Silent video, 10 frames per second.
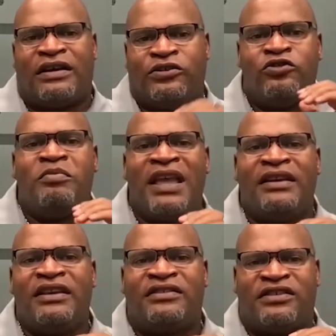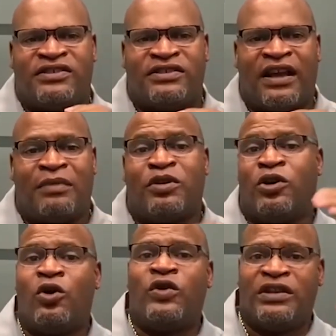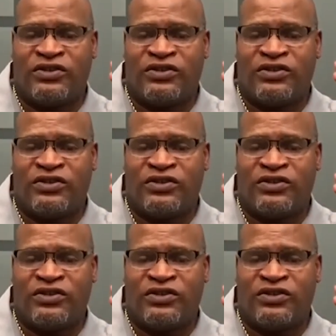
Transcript: You may need to stop going